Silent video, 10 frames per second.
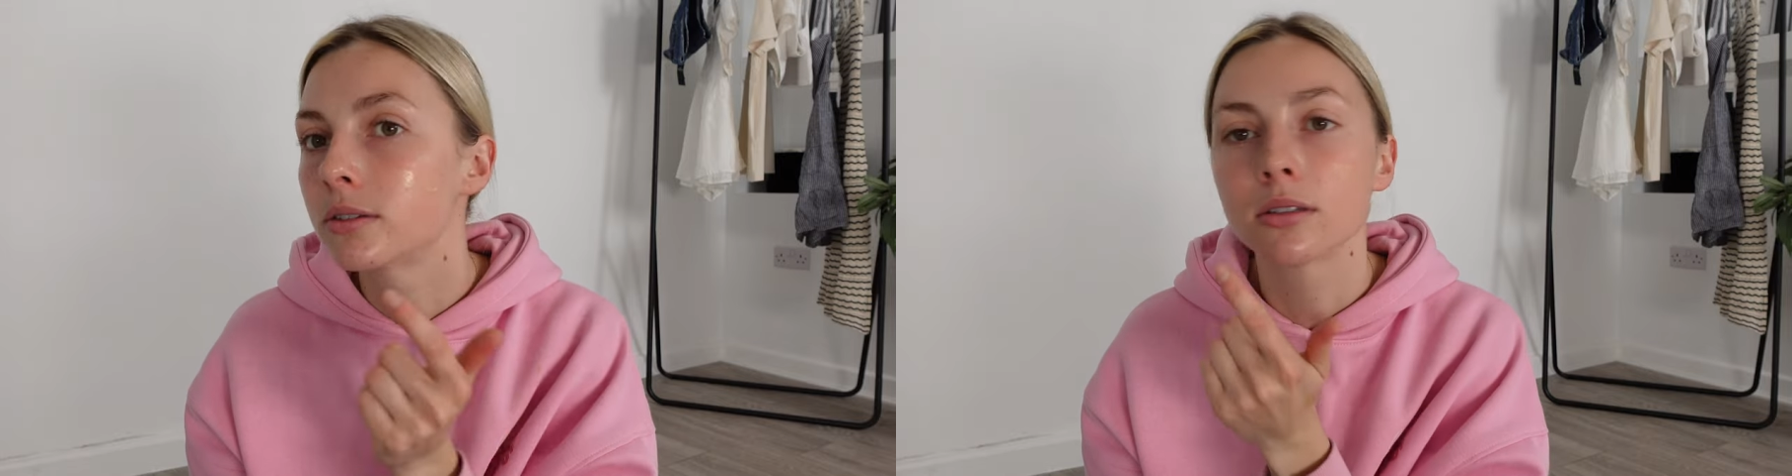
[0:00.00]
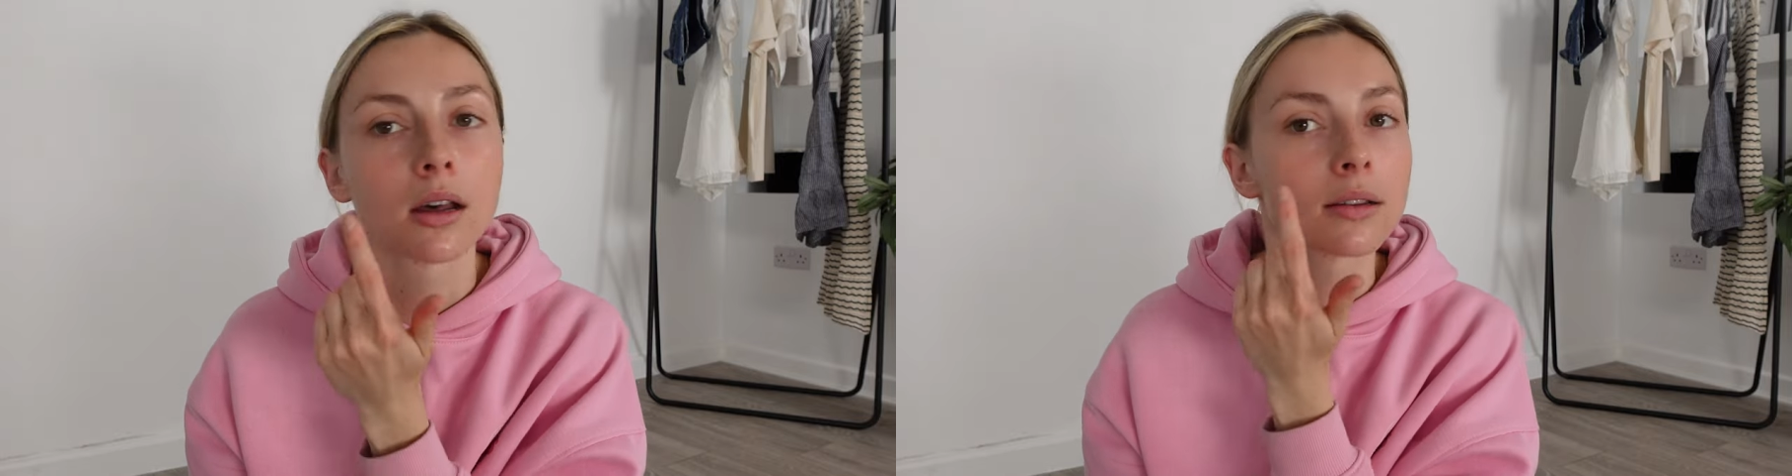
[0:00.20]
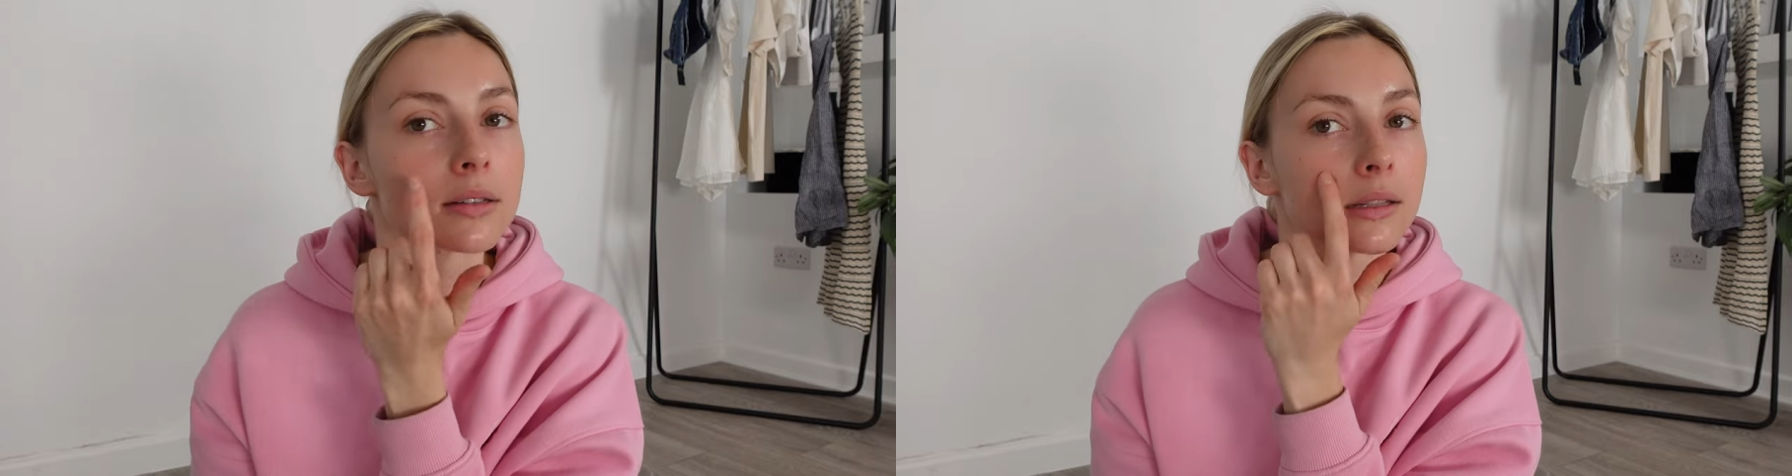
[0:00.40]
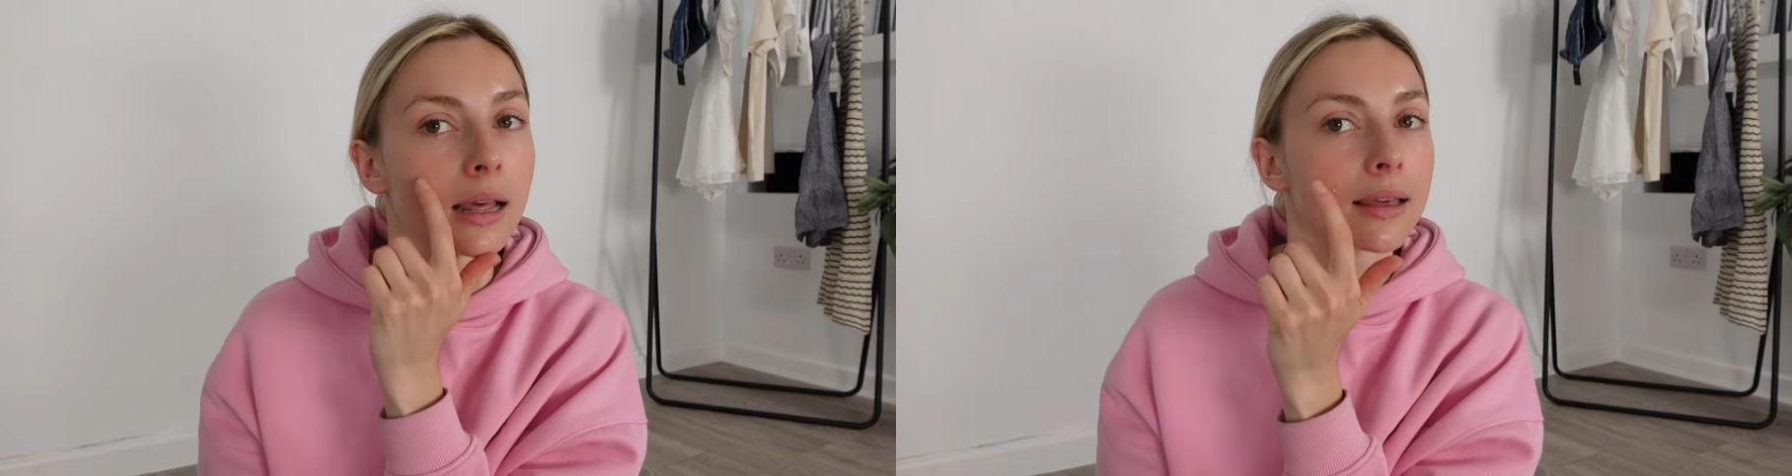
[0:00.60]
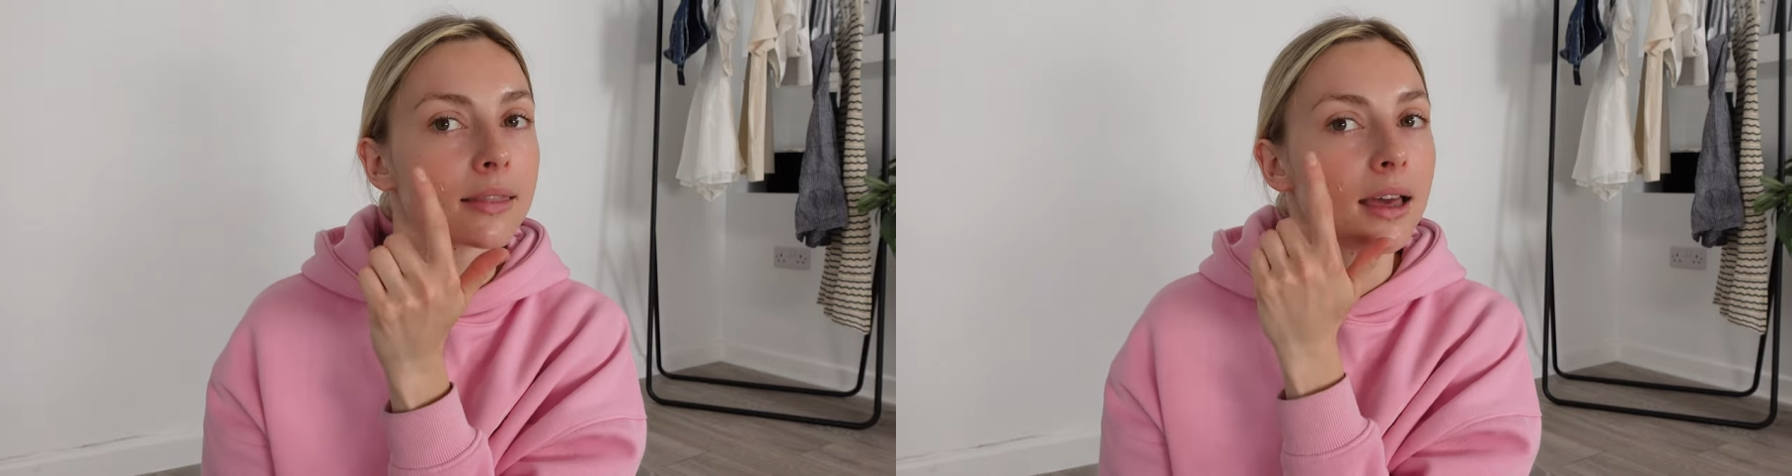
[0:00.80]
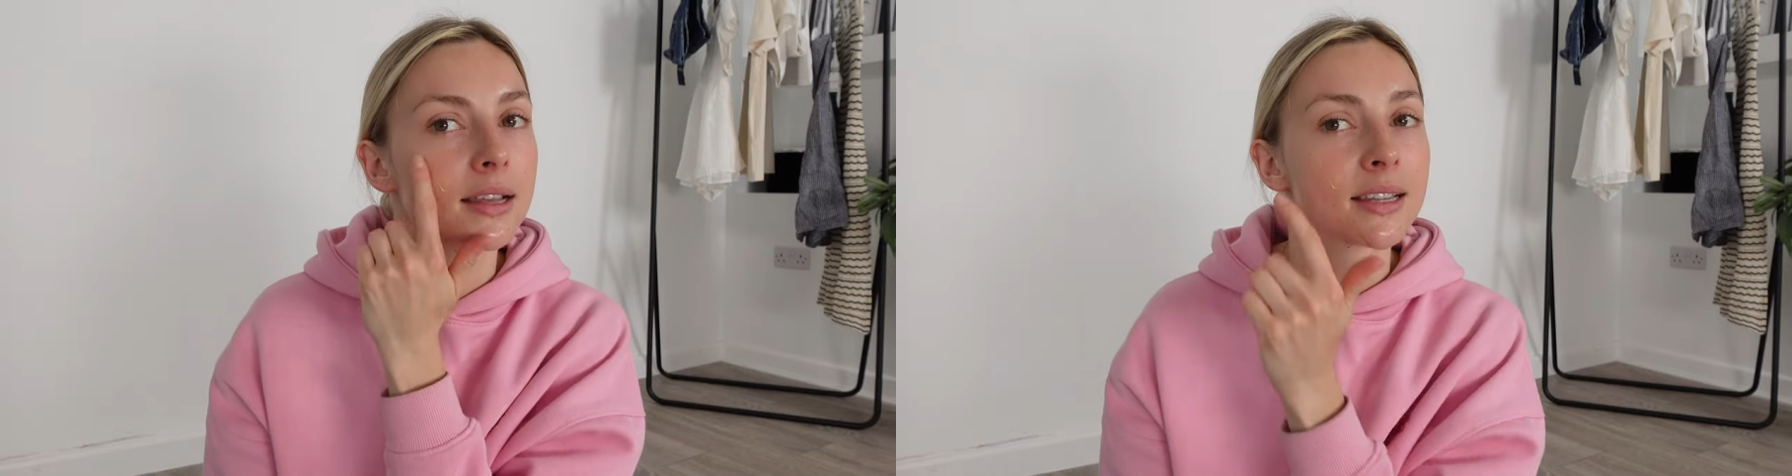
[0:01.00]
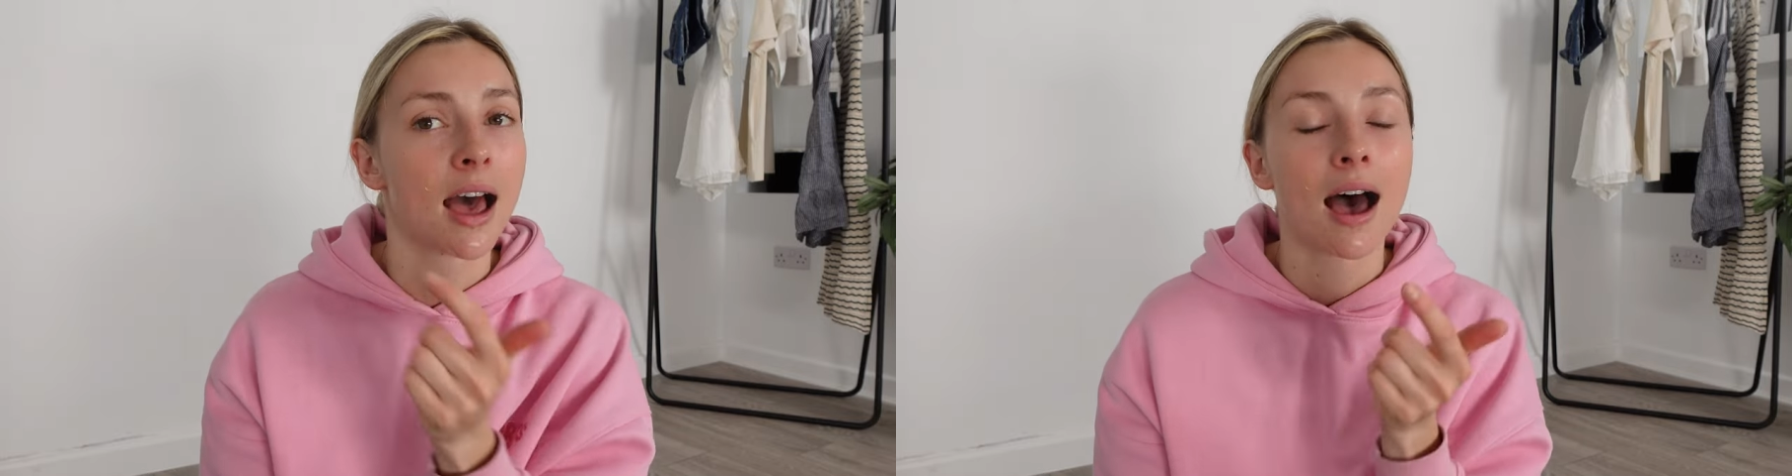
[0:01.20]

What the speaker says: dots like this.